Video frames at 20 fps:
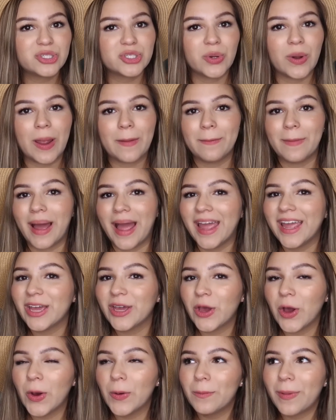so I
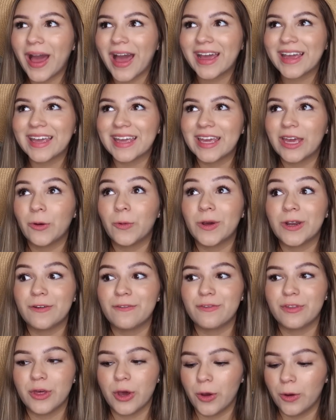might go back and get one
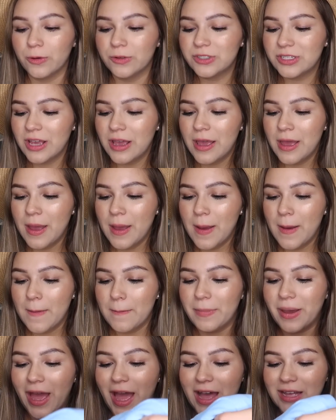of those.
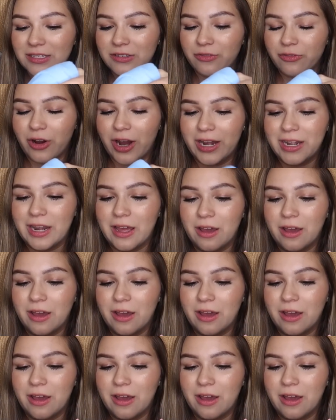But as of right